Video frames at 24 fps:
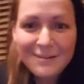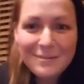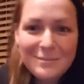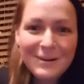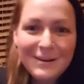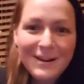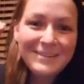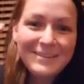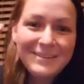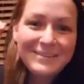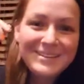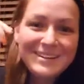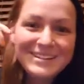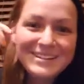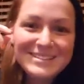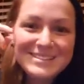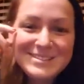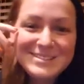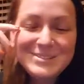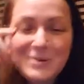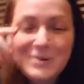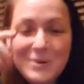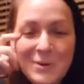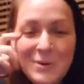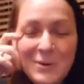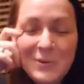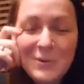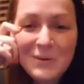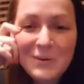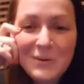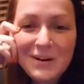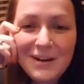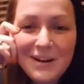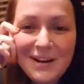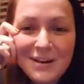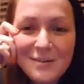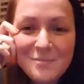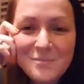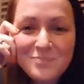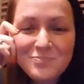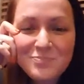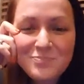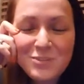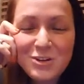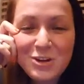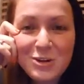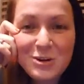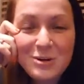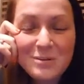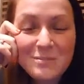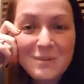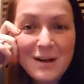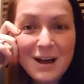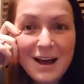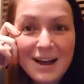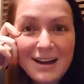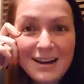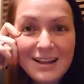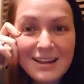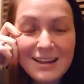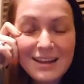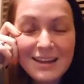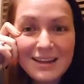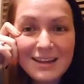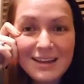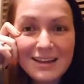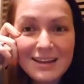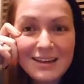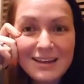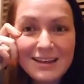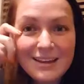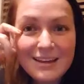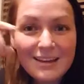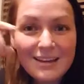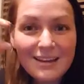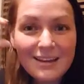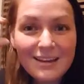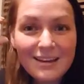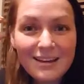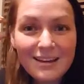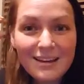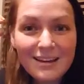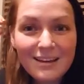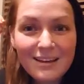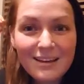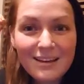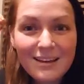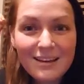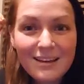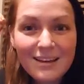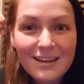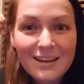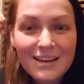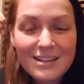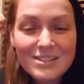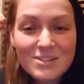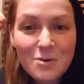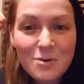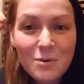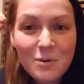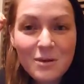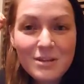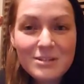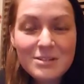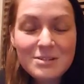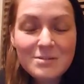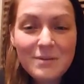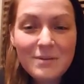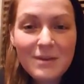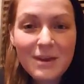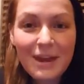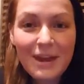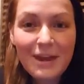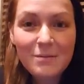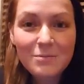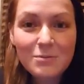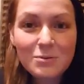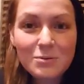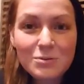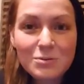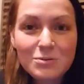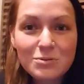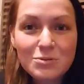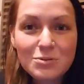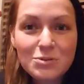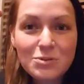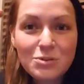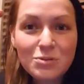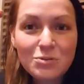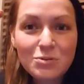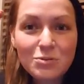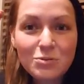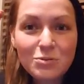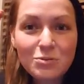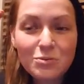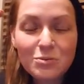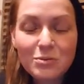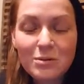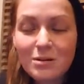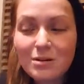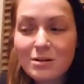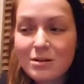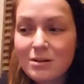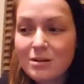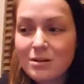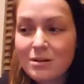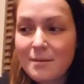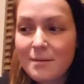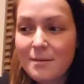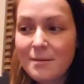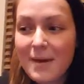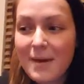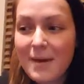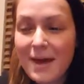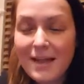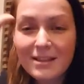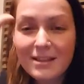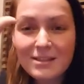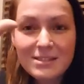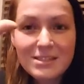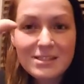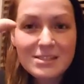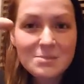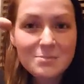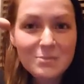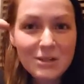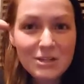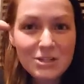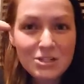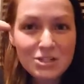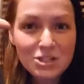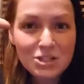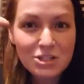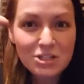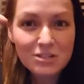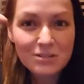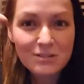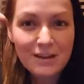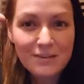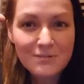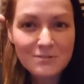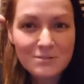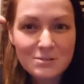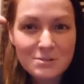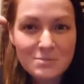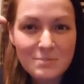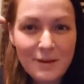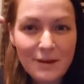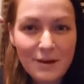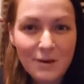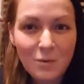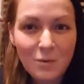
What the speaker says: But anyway, so your body is going to be able to balance its blood sugar levels better